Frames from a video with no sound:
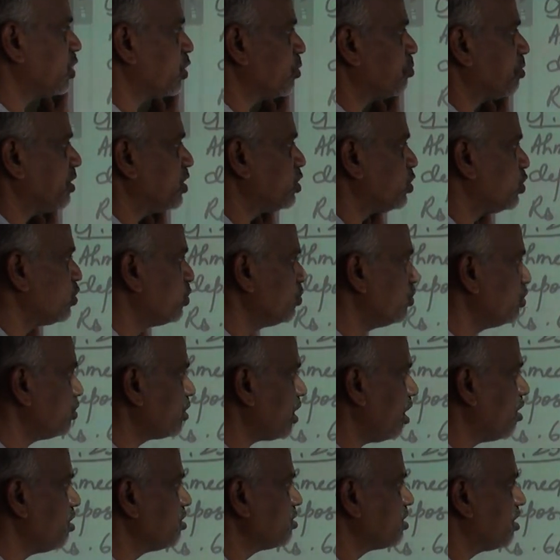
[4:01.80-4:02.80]
rupees
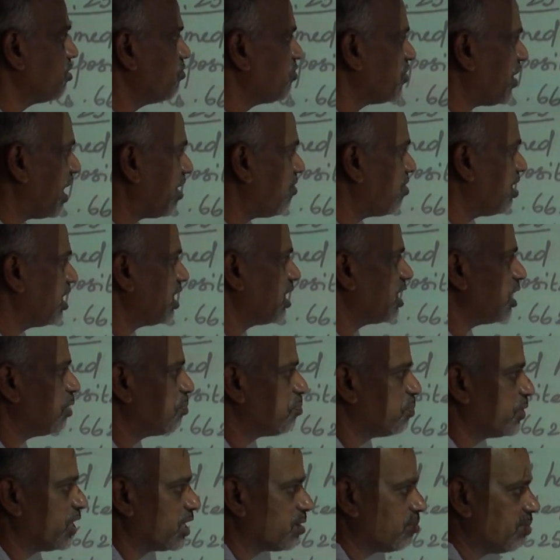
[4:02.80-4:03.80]

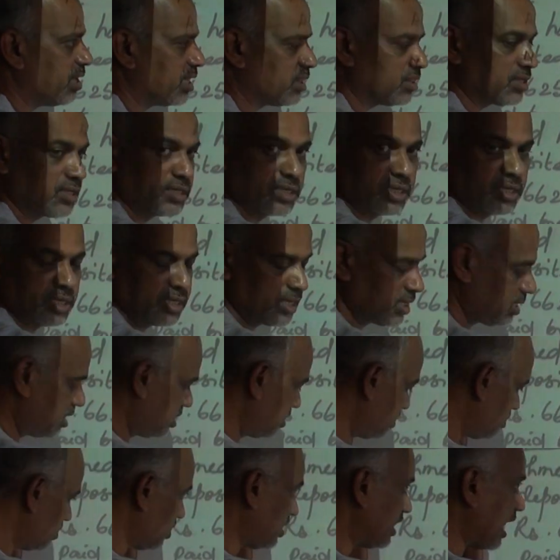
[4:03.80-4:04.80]
2,500 per month.
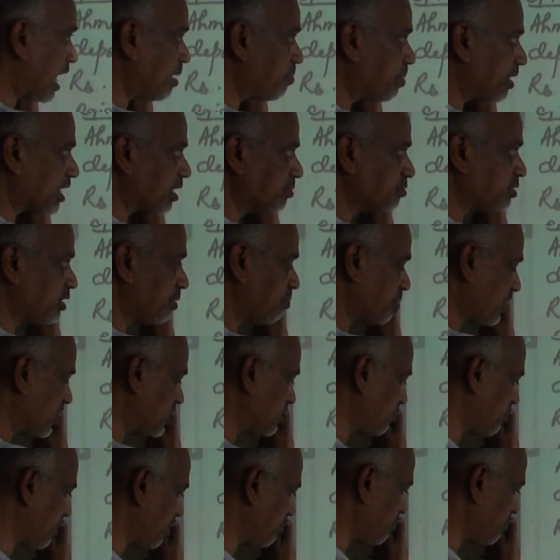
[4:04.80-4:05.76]
So that becomes the principal.